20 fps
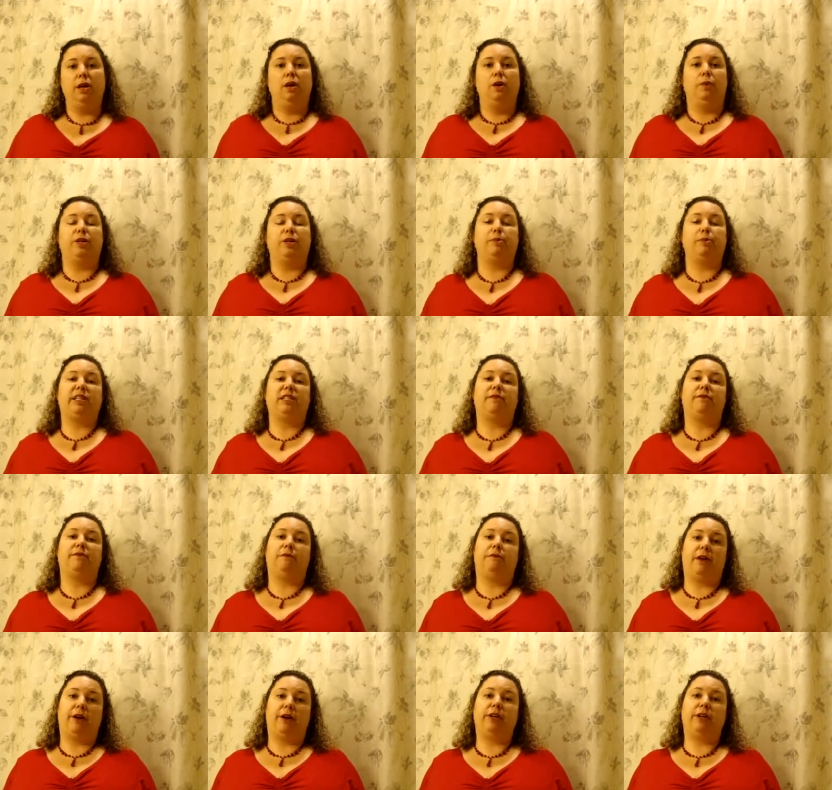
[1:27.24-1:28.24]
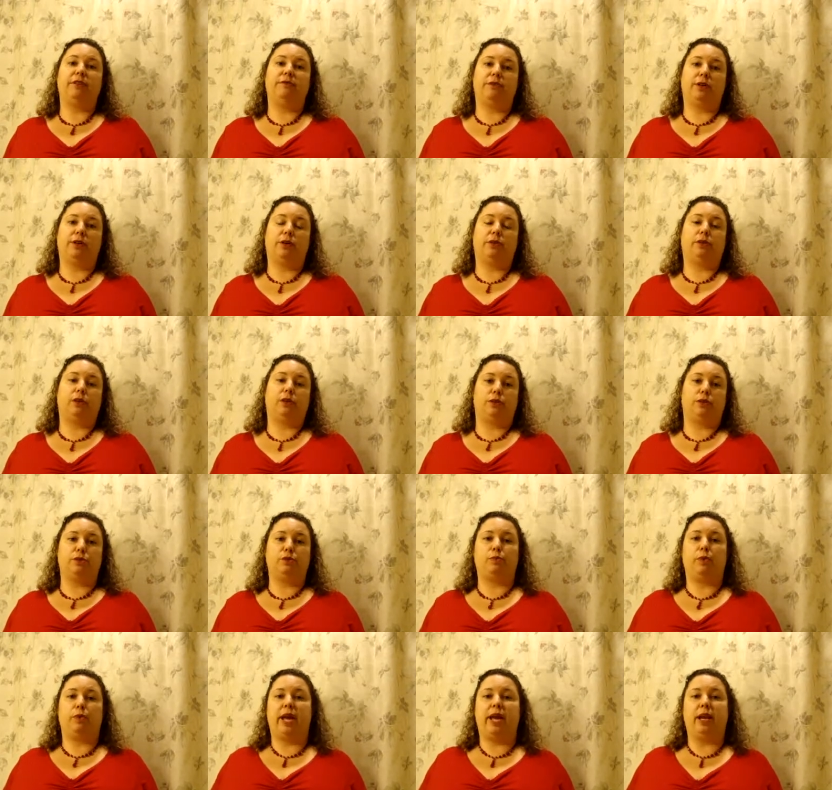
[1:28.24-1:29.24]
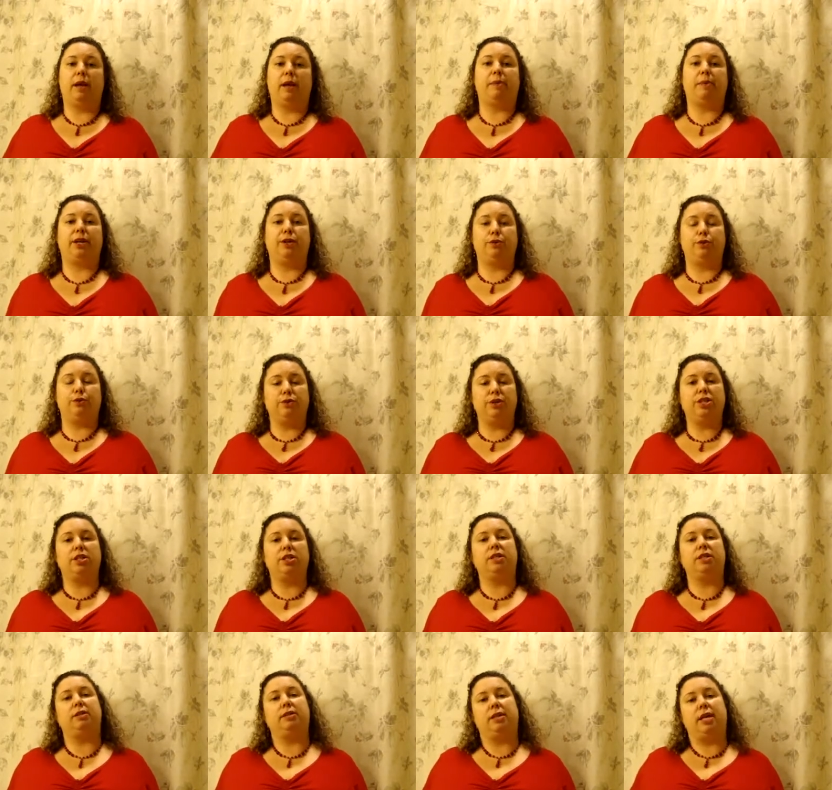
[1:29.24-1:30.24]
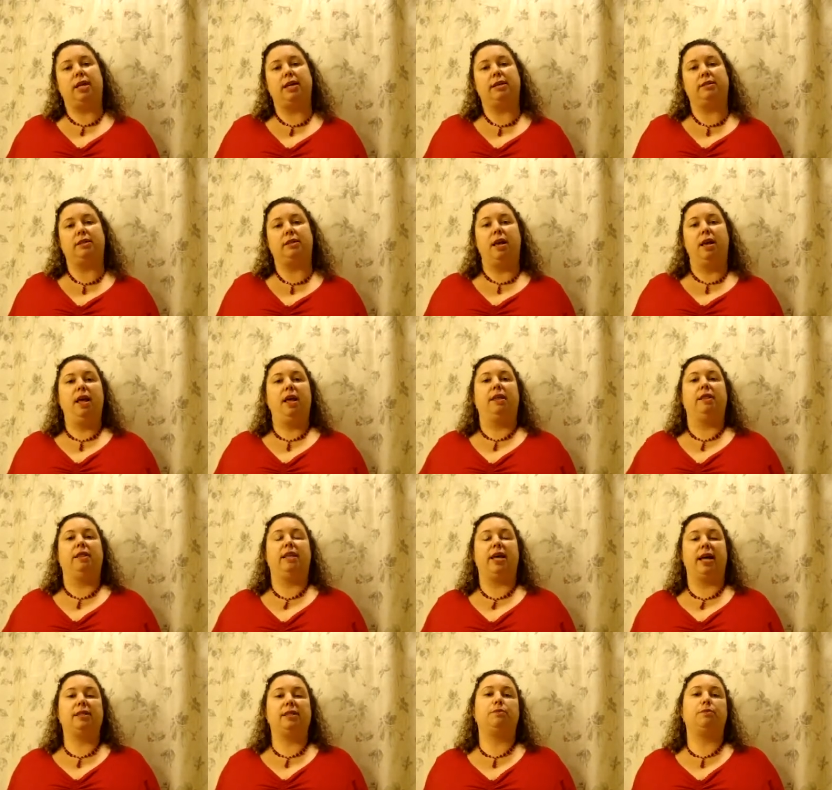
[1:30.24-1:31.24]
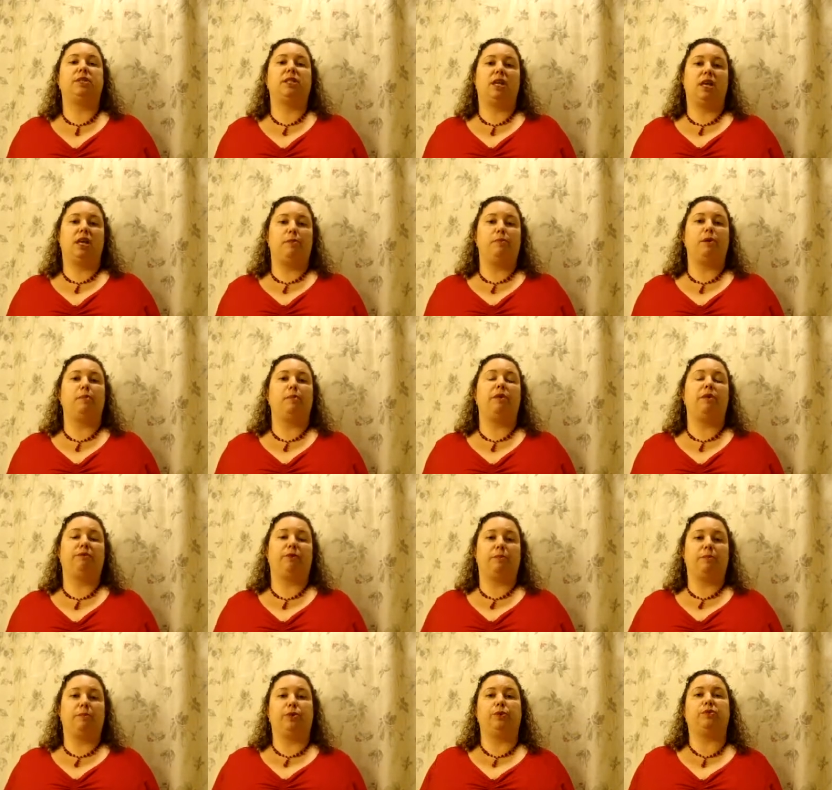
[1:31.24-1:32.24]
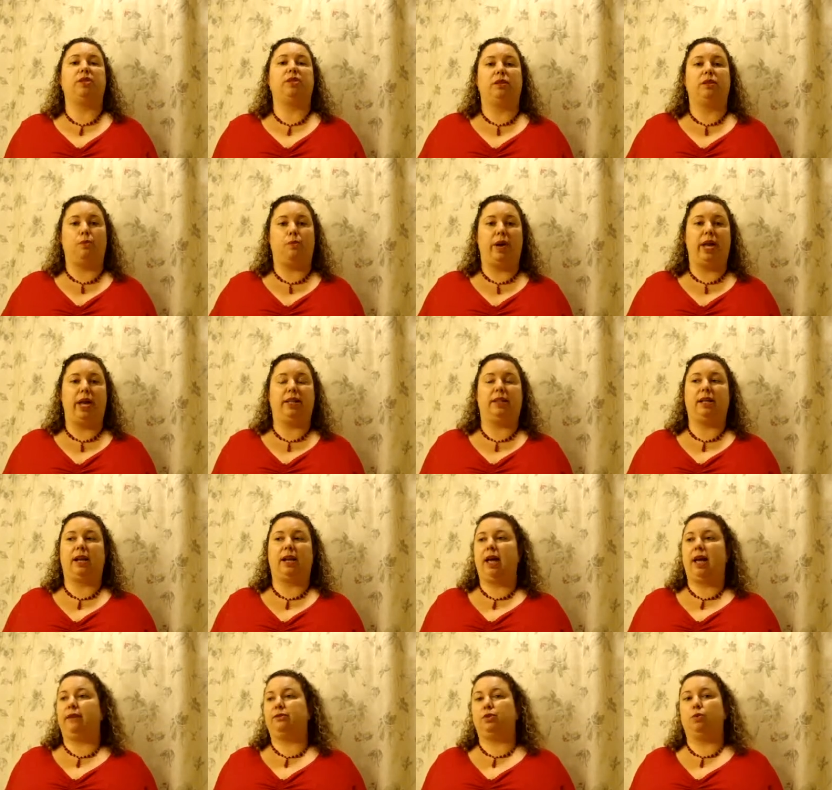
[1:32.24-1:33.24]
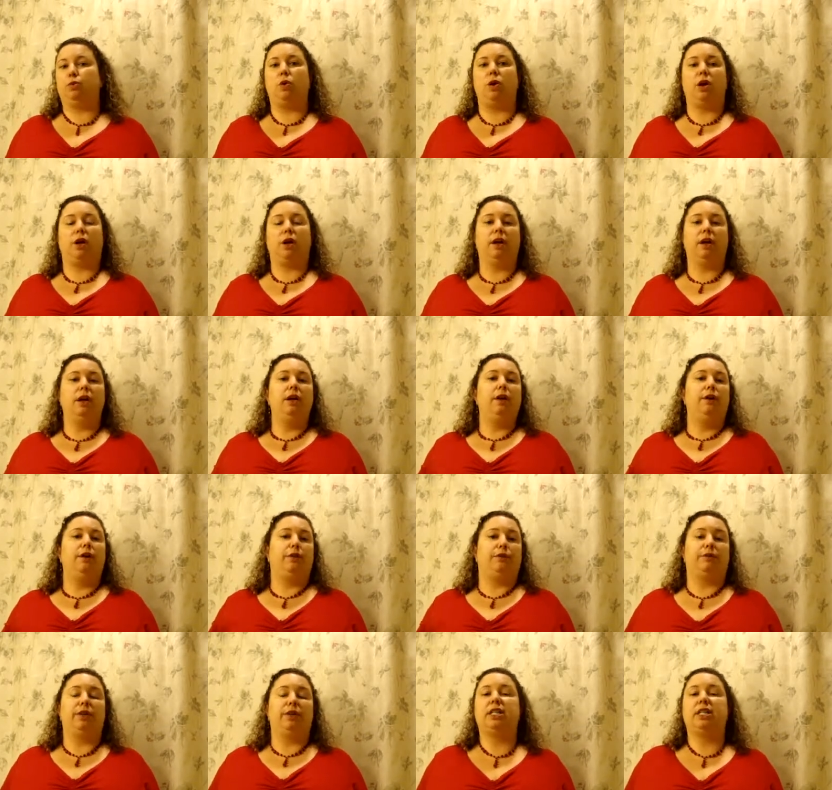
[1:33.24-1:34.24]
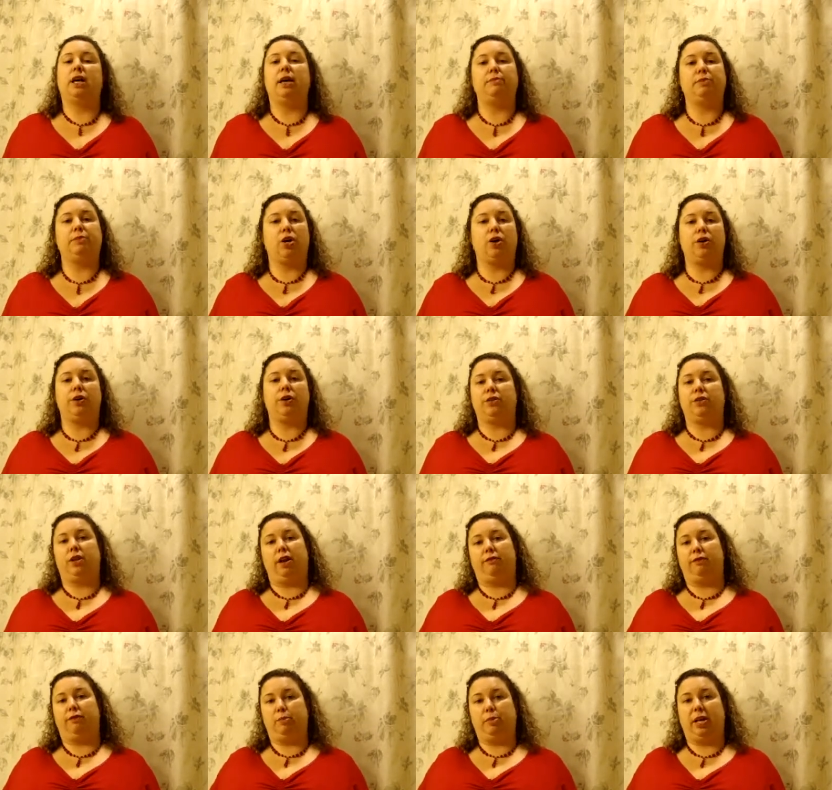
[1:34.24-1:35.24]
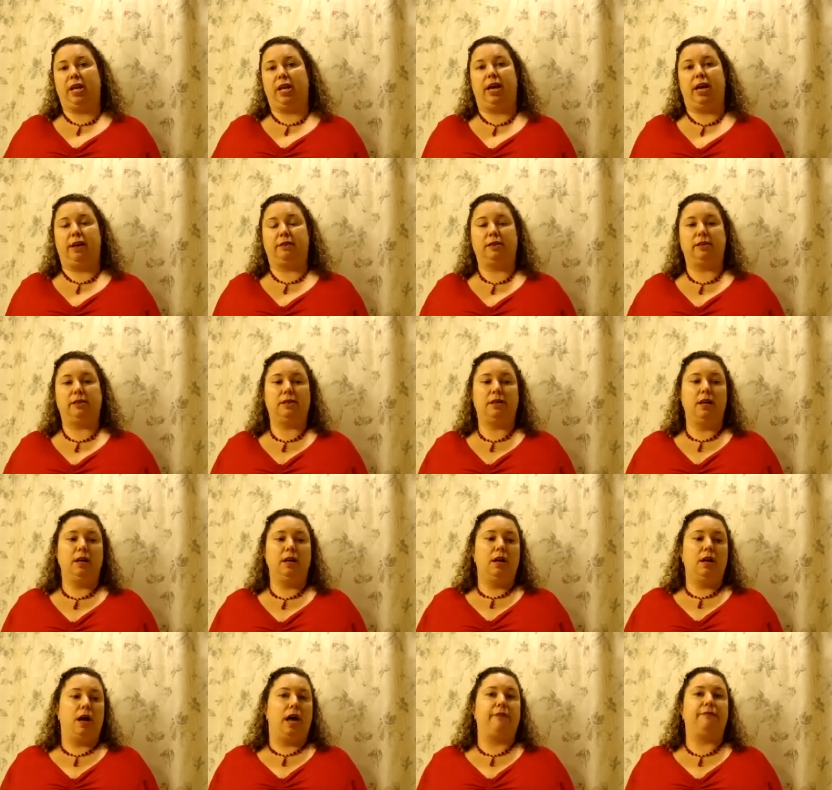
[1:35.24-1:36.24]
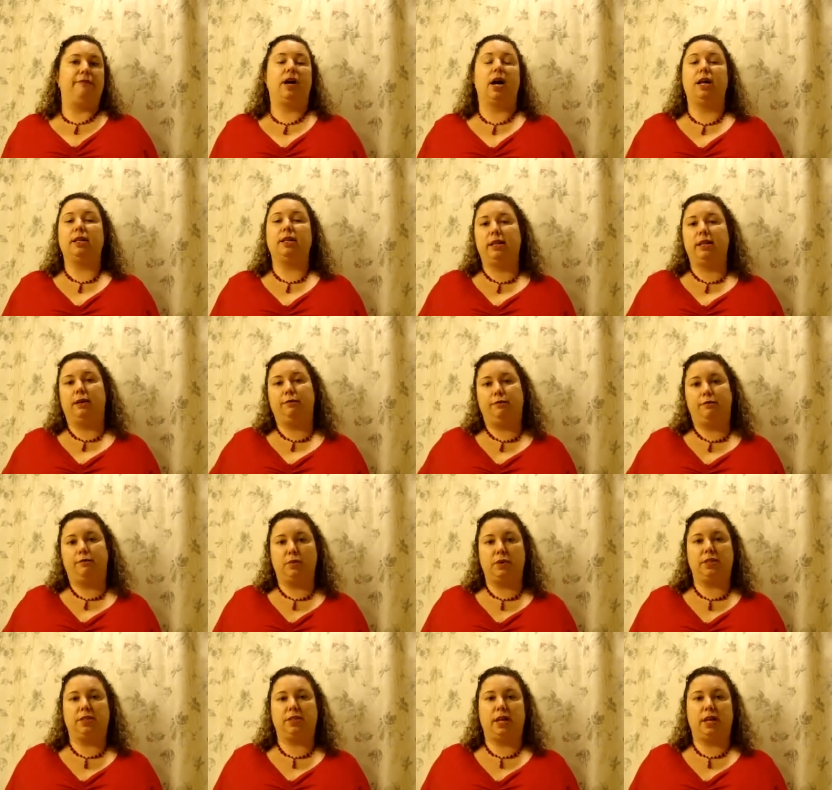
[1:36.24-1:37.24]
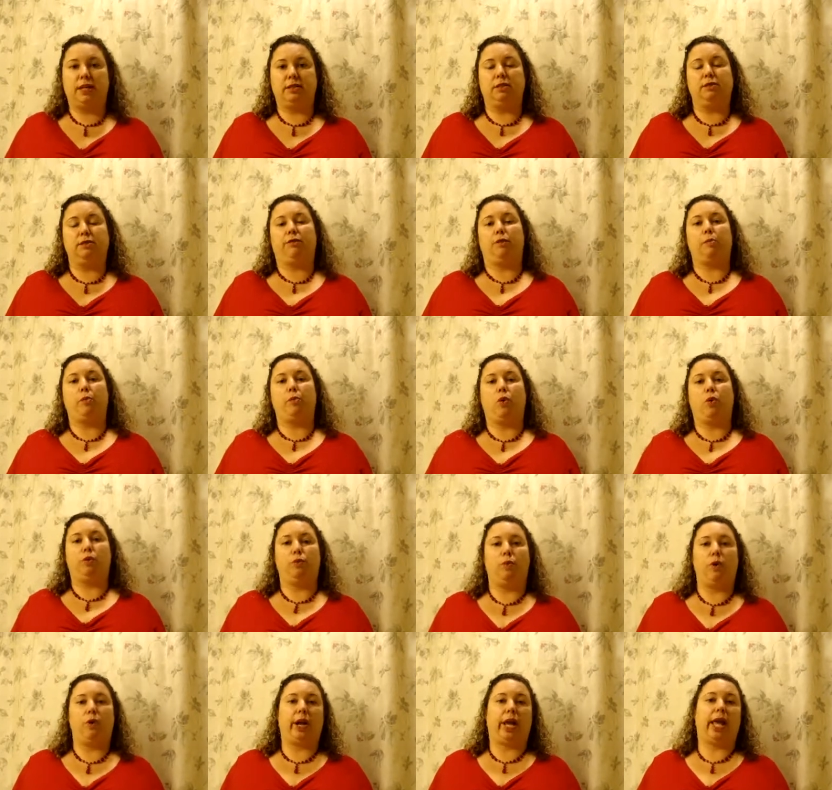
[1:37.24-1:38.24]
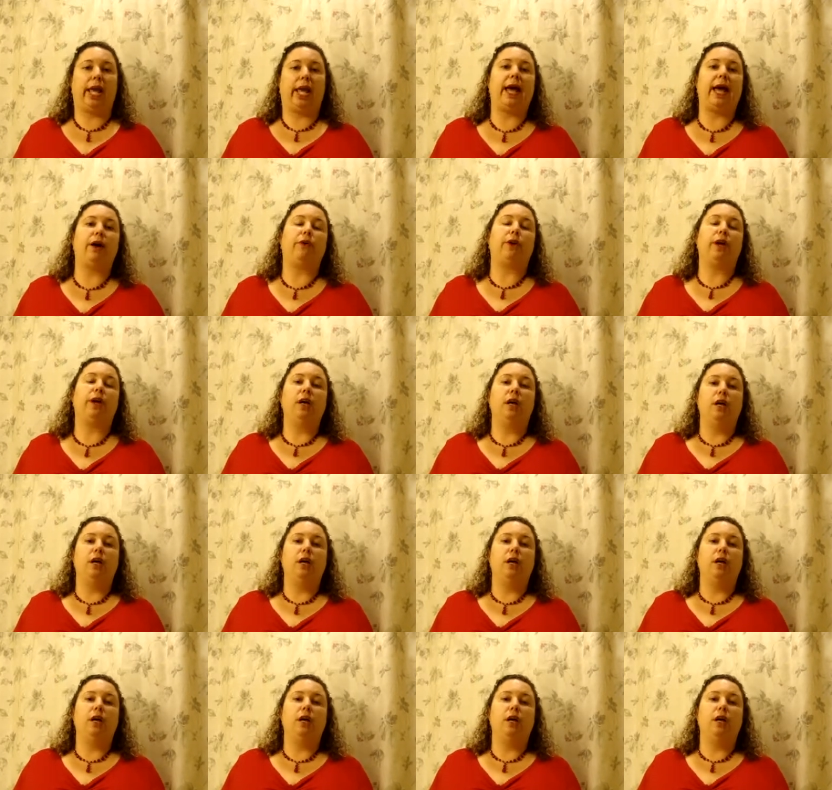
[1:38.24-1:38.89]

which makes it very difficult to lose weight, and my nutritionist says that's what's keeping me from losing the weight, that I have to work 3 times harder than everybody else. I've gone down 4 sizes from all the working out,